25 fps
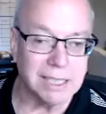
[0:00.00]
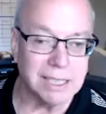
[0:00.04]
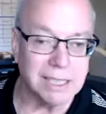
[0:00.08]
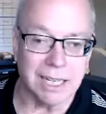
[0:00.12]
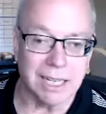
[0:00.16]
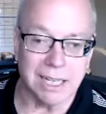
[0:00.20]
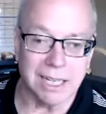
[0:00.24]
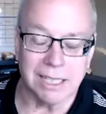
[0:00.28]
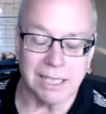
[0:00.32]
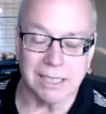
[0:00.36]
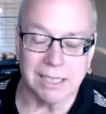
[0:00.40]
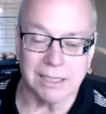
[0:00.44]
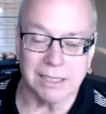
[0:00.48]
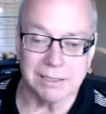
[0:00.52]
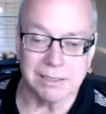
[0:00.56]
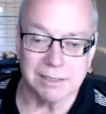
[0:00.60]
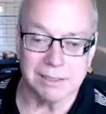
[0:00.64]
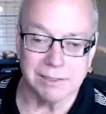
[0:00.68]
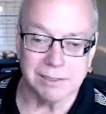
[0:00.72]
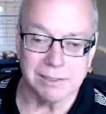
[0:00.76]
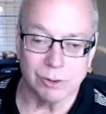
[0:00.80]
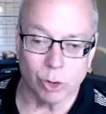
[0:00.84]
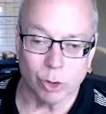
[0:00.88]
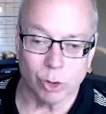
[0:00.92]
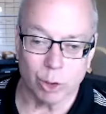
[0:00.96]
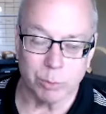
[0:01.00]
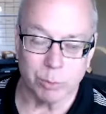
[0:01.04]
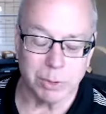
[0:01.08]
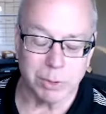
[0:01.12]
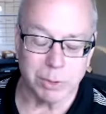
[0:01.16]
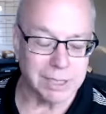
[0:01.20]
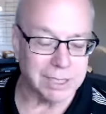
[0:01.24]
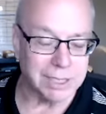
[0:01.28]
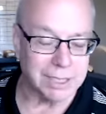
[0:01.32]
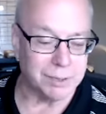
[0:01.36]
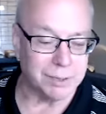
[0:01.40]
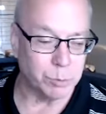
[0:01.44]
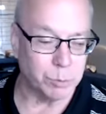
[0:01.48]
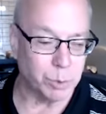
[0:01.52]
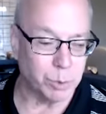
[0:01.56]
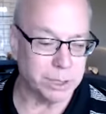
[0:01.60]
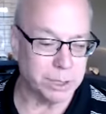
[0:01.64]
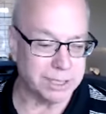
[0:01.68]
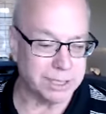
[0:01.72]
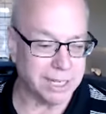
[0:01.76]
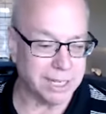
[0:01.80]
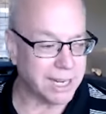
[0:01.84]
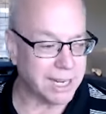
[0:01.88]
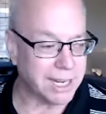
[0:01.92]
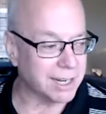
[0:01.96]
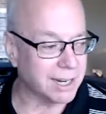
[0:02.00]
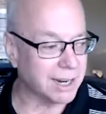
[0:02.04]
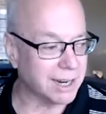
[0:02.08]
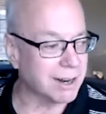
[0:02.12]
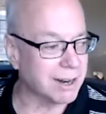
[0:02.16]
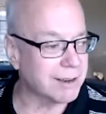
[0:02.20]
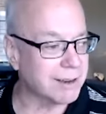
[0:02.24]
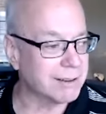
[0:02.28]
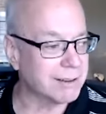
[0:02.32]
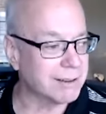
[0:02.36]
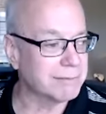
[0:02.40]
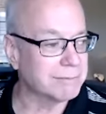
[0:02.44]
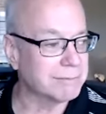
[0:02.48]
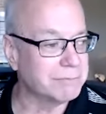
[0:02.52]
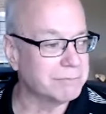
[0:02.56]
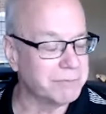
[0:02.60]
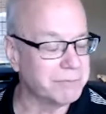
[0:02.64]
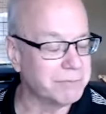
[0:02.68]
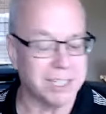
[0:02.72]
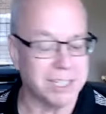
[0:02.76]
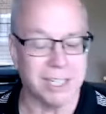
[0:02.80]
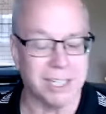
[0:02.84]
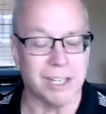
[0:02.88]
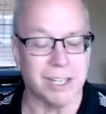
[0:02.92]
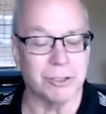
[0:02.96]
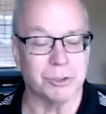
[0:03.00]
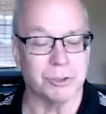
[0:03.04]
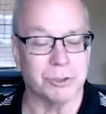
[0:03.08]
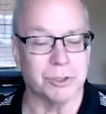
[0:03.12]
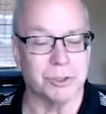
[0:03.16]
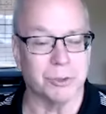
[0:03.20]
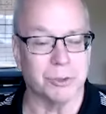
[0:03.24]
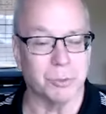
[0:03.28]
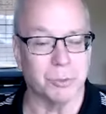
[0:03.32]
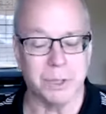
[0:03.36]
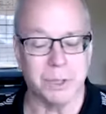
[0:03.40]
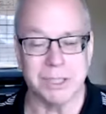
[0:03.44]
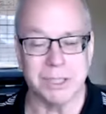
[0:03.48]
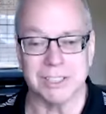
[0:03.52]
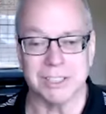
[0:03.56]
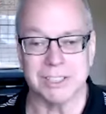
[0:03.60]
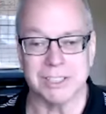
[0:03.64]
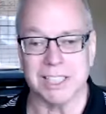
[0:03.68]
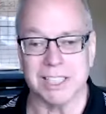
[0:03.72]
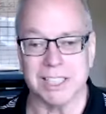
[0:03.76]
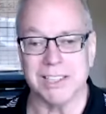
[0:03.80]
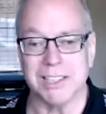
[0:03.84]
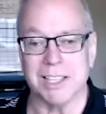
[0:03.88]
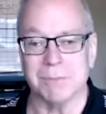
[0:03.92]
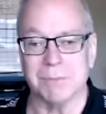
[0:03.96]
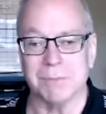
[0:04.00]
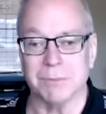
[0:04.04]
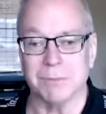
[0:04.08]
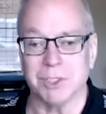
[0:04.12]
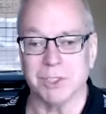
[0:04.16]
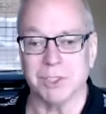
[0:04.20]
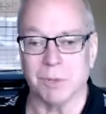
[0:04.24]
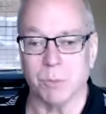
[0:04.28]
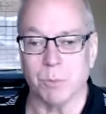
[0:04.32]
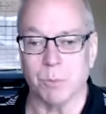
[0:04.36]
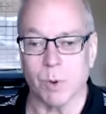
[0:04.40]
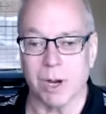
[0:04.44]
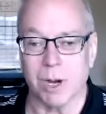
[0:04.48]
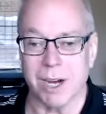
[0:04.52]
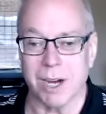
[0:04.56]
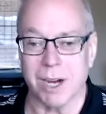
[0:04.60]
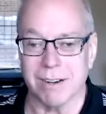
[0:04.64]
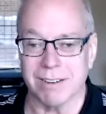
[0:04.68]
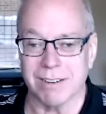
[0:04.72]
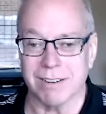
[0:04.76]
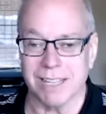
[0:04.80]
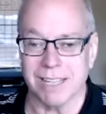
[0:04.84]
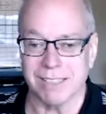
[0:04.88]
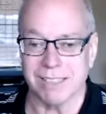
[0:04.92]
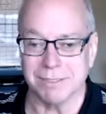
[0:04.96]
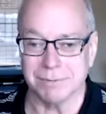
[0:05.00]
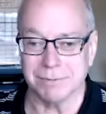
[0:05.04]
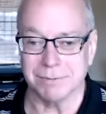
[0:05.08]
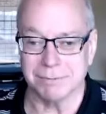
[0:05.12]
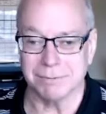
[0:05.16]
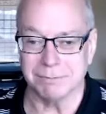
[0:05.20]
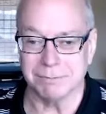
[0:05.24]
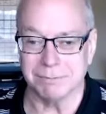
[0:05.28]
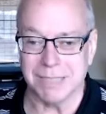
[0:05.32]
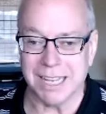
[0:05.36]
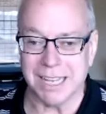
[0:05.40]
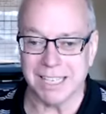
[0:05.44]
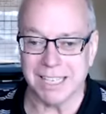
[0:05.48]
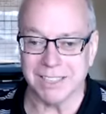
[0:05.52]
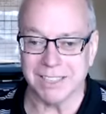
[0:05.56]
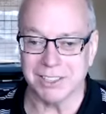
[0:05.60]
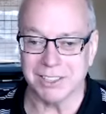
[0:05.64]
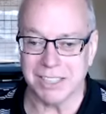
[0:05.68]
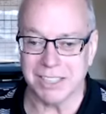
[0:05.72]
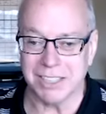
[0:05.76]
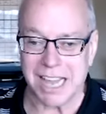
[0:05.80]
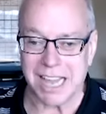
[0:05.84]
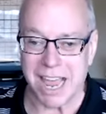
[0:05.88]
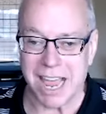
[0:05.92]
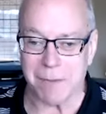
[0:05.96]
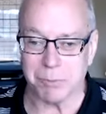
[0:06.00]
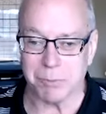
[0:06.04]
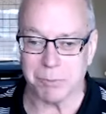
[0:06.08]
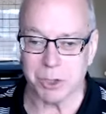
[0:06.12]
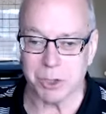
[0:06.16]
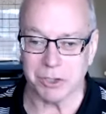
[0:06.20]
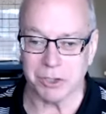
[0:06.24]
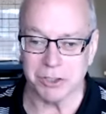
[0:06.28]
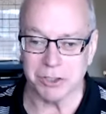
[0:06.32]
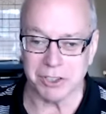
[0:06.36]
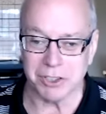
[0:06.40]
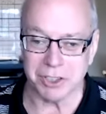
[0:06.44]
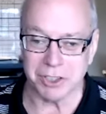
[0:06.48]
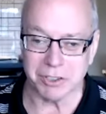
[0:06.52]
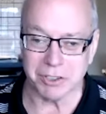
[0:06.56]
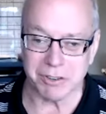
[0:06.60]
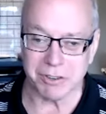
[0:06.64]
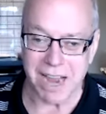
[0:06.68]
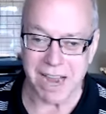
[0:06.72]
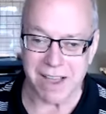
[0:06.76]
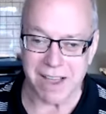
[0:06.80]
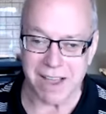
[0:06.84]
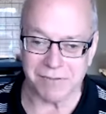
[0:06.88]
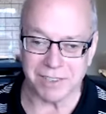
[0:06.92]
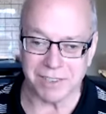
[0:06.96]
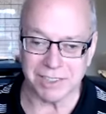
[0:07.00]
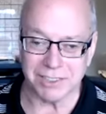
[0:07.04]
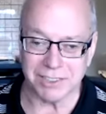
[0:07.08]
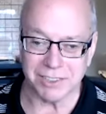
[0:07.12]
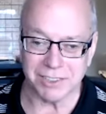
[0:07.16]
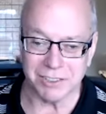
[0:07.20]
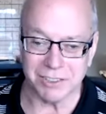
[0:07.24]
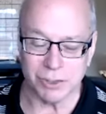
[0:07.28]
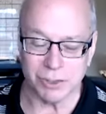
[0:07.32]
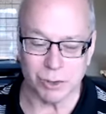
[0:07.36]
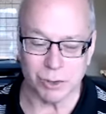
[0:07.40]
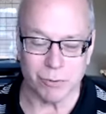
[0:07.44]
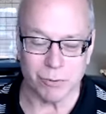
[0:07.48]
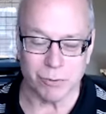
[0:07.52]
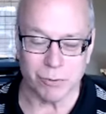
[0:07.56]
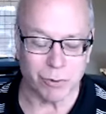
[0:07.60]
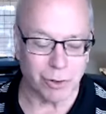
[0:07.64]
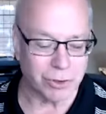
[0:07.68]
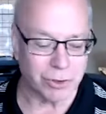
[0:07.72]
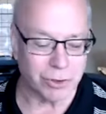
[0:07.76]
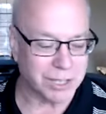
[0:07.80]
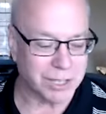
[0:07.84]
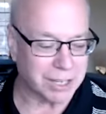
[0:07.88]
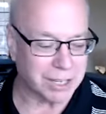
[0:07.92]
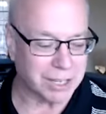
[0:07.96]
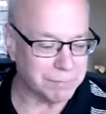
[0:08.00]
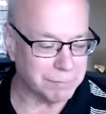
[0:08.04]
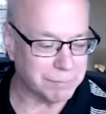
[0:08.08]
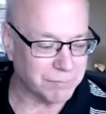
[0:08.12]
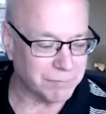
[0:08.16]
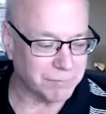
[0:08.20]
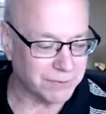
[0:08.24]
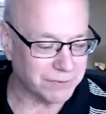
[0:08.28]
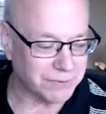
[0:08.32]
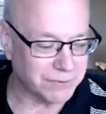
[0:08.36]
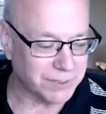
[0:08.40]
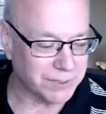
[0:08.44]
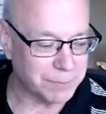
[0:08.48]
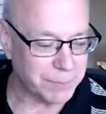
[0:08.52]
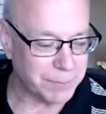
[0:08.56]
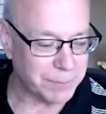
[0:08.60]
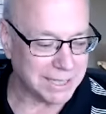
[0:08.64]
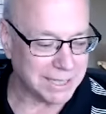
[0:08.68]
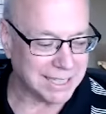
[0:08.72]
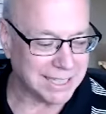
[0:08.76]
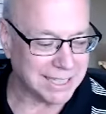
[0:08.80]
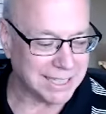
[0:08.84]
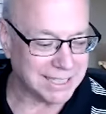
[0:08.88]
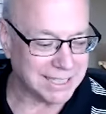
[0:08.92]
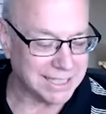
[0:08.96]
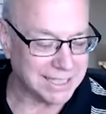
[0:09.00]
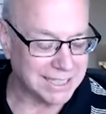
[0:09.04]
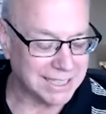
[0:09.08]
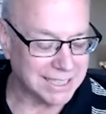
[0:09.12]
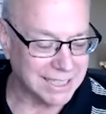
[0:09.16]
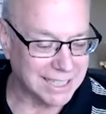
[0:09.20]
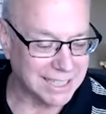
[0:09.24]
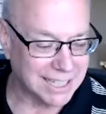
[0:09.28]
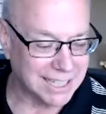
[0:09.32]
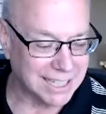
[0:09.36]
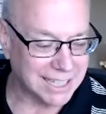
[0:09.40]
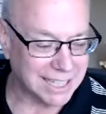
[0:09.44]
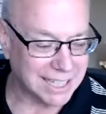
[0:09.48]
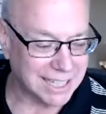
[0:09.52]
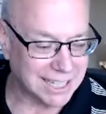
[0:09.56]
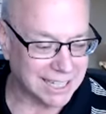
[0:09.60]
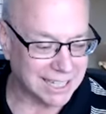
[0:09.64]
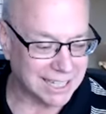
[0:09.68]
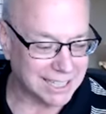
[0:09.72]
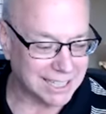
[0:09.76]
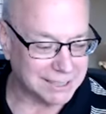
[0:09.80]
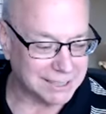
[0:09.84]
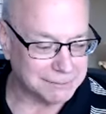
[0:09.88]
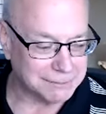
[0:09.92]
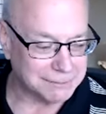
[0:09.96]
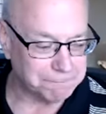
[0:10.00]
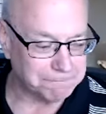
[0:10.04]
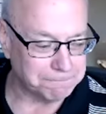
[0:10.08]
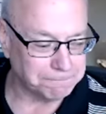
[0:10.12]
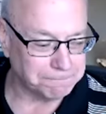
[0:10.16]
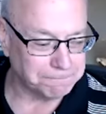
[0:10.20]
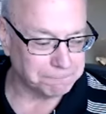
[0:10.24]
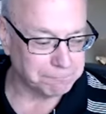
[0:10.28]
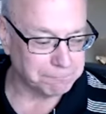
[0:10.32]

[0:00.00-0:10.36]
Uh, normally, we take our videos and we send them somewhere, and nice captions and graphics and so forth come flipping in. Um,